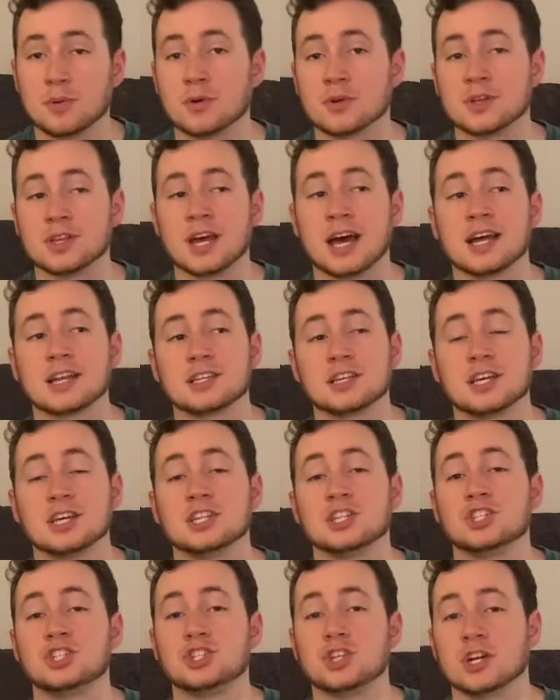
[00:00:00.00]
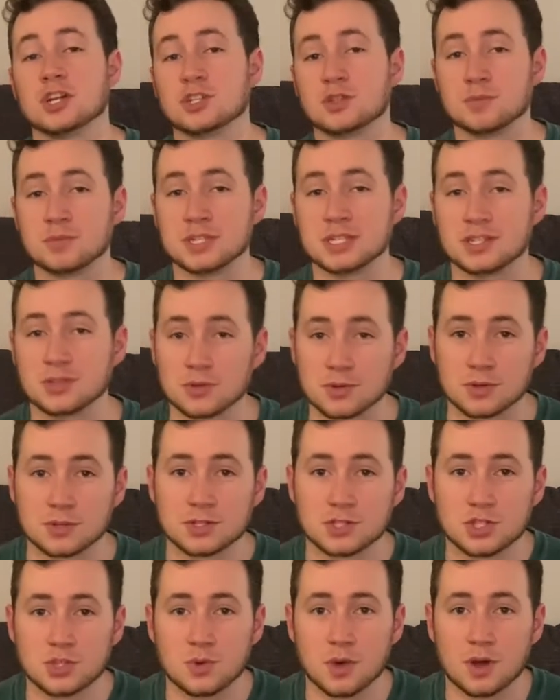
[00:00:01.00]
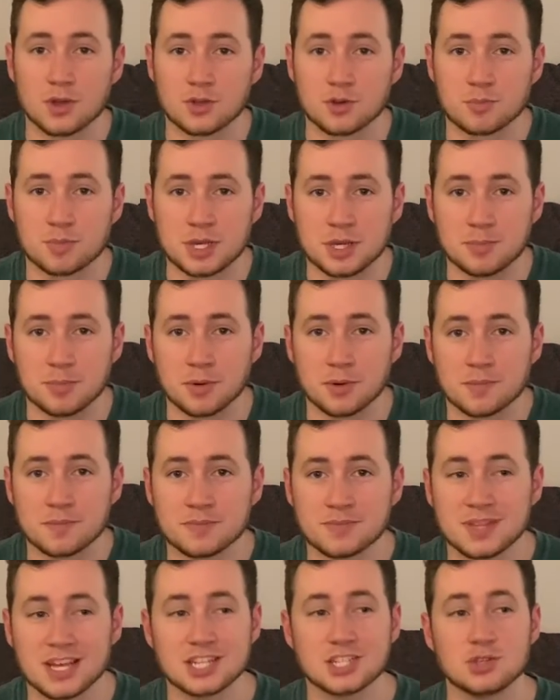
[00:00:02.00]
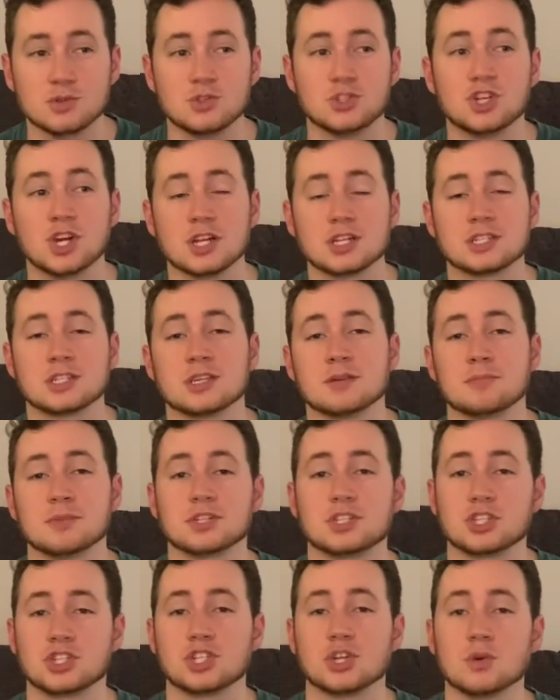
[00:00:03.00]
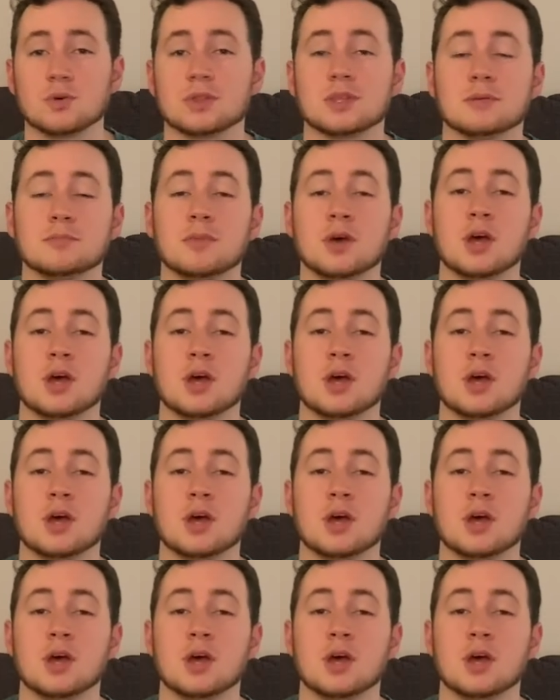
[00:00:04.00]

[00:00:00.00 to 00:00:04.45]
not judgmental to other people, not to judge them, but to show them